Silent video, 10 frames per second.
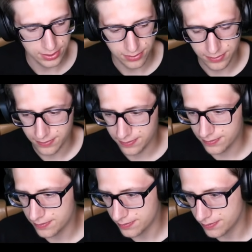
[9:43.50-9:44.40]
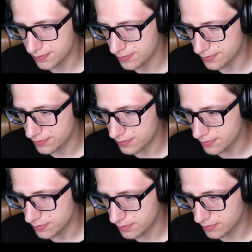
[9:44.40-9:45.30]

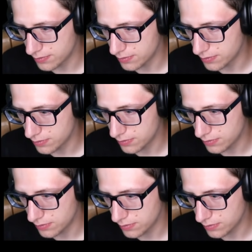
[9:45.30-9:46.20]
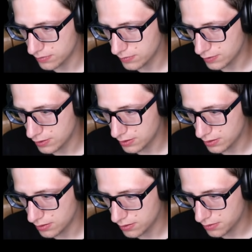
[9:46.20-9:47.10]

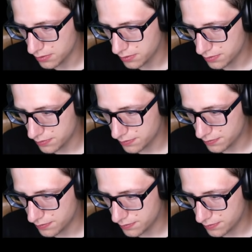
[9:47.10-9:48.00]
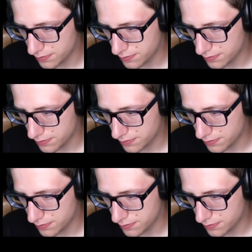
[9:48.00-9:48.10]
(silence)